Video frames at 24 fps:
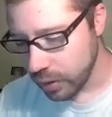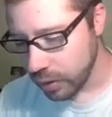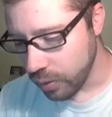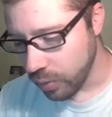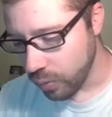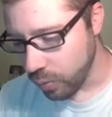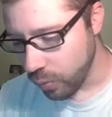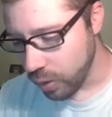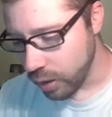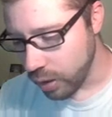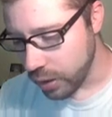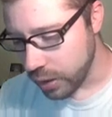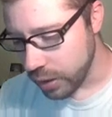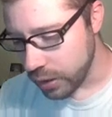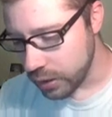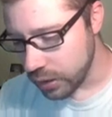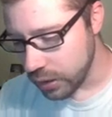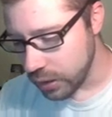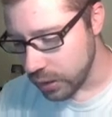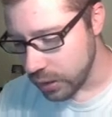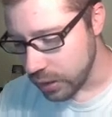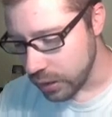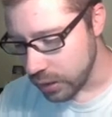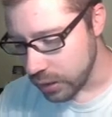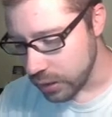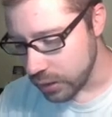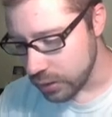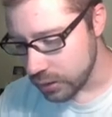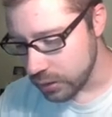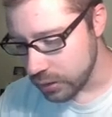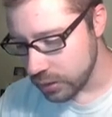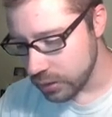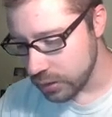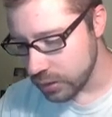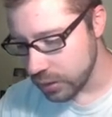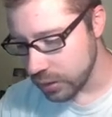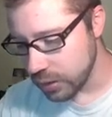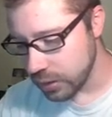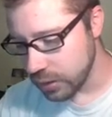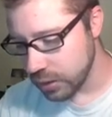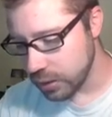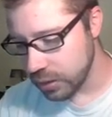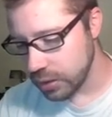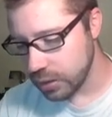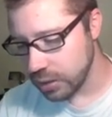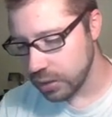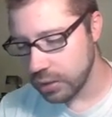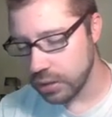One is,
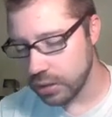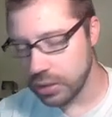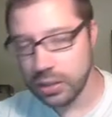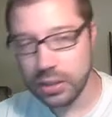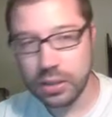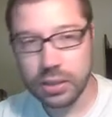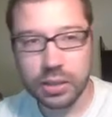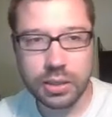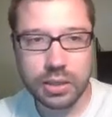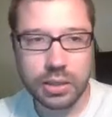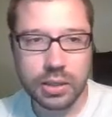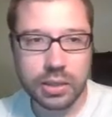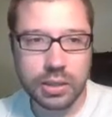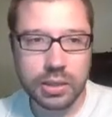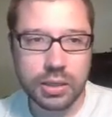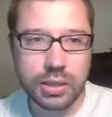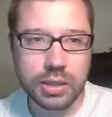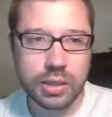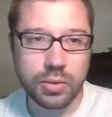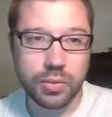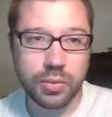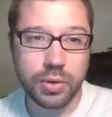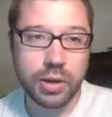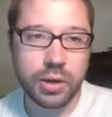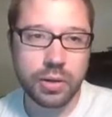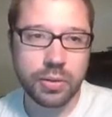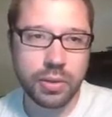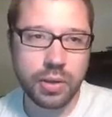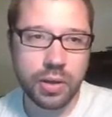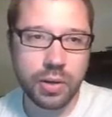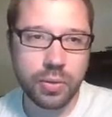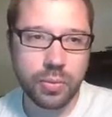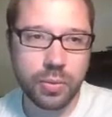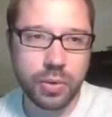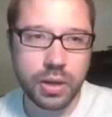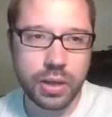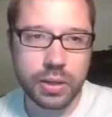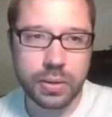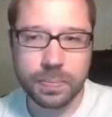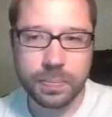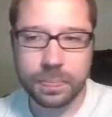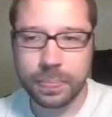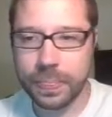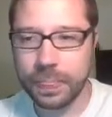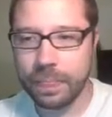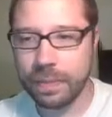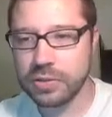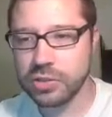well, the one.
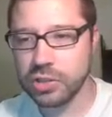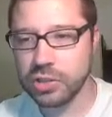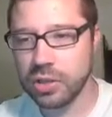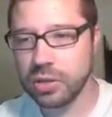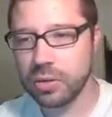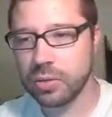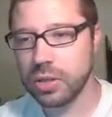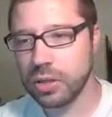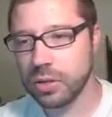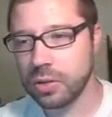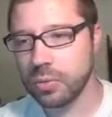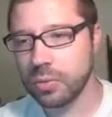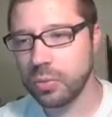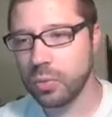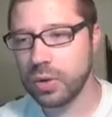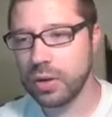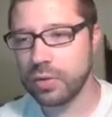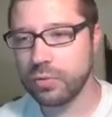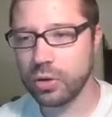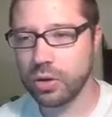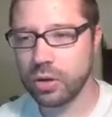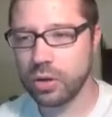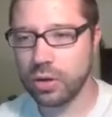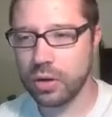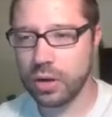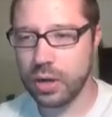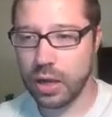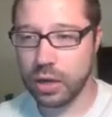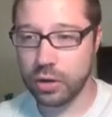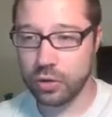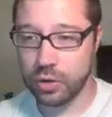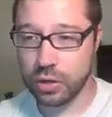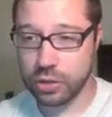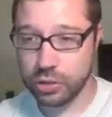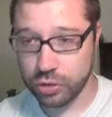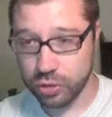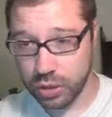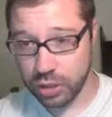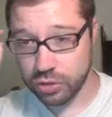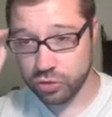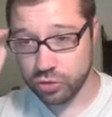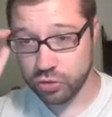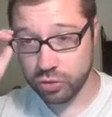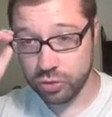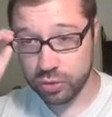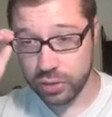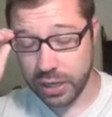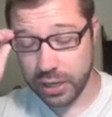So, whenever a creature you
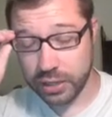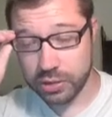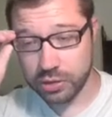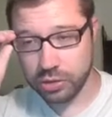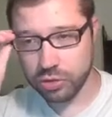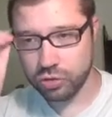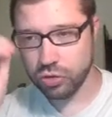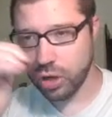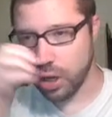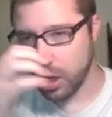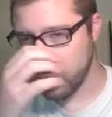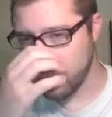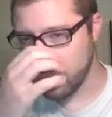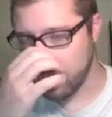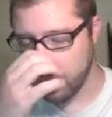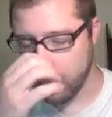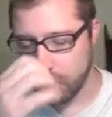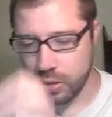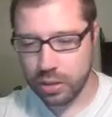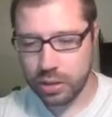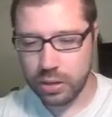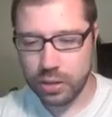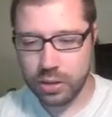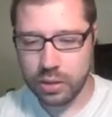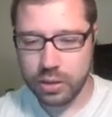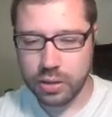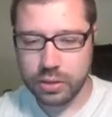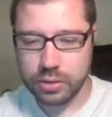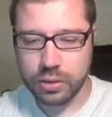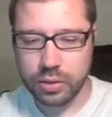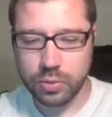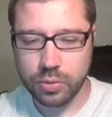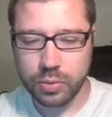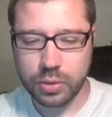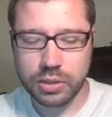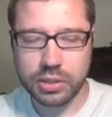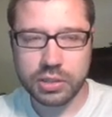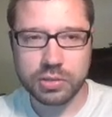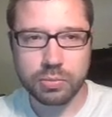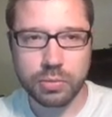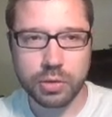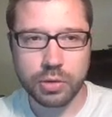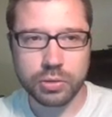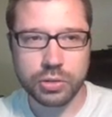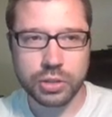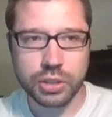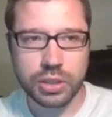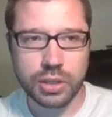control dies, you draw a card. Another one is
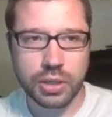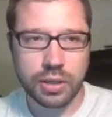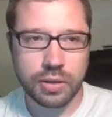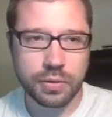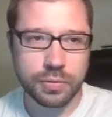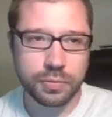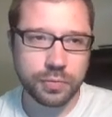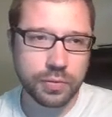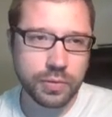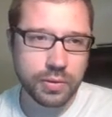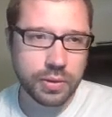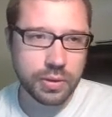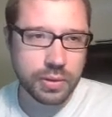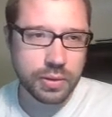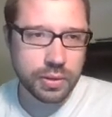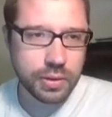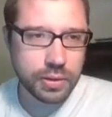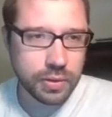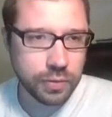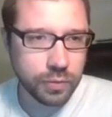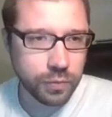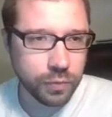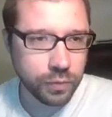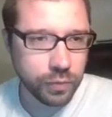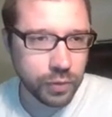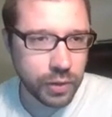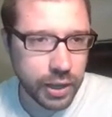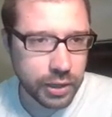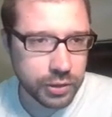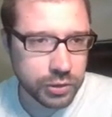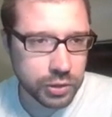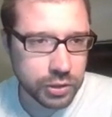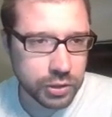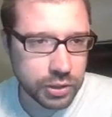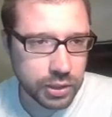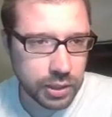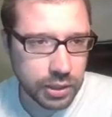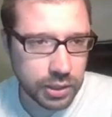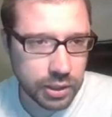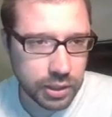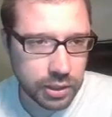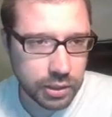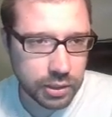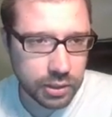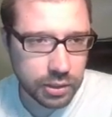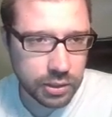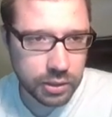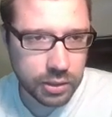Merchant of Flesh
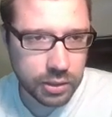in